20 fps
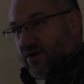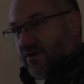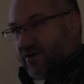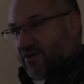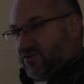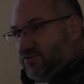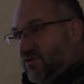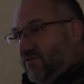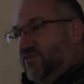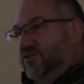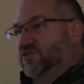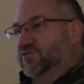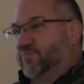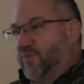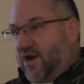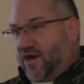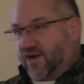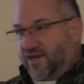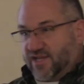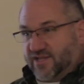barrier. So if a
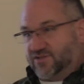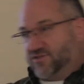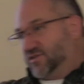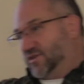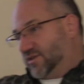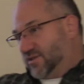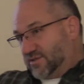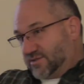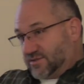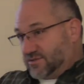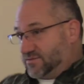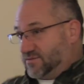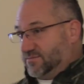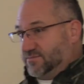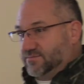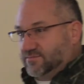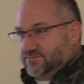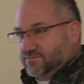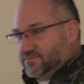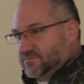spark hits it, it
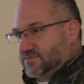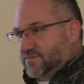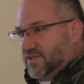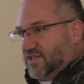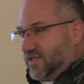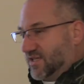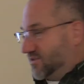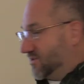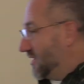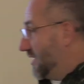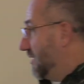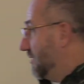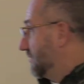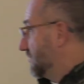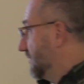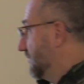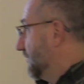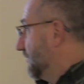doesn't catch on